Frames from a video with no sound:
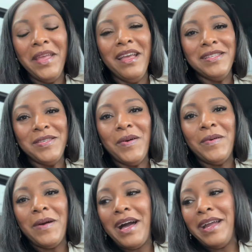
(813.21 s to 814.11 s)

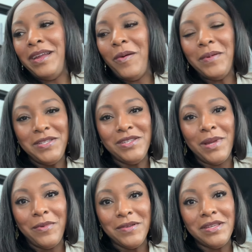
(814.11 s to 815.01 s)
So I always use
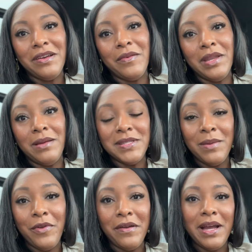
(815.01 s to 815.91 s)
my purse hook when I'm
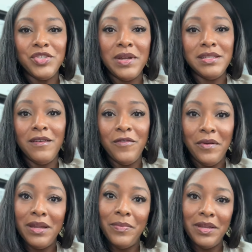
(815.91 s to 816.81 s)
somewhere. I try to
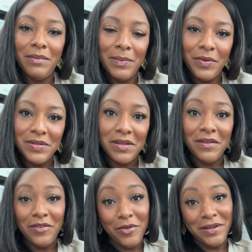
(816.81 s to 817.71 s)
avoid putting my purse on the
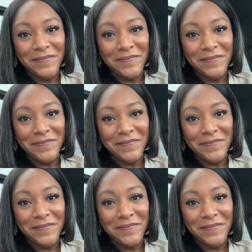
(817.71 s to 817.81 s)
floor.